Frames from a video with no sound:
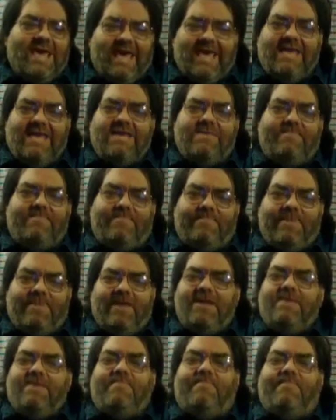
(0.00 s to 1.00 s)

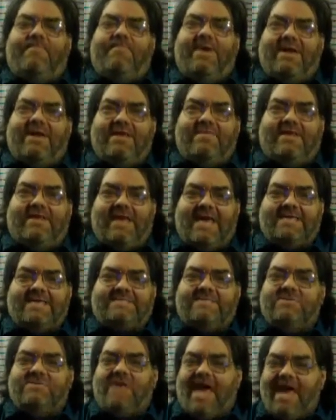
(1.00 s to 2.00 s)
anybody that has
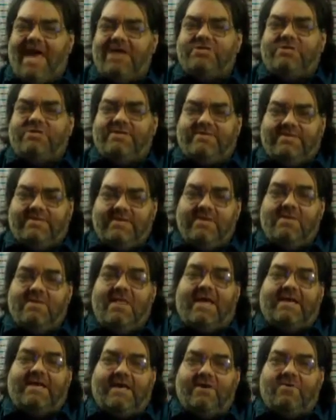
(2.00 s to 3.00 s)
to actually deal
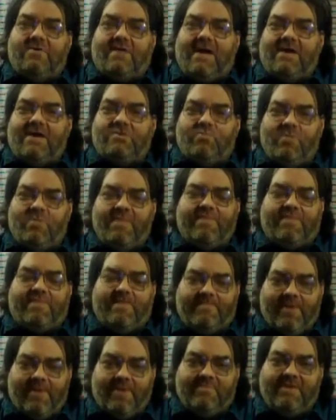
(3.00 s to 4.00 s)
and interact with the
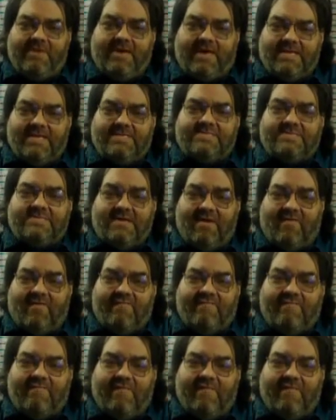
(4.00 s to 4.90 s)
public itself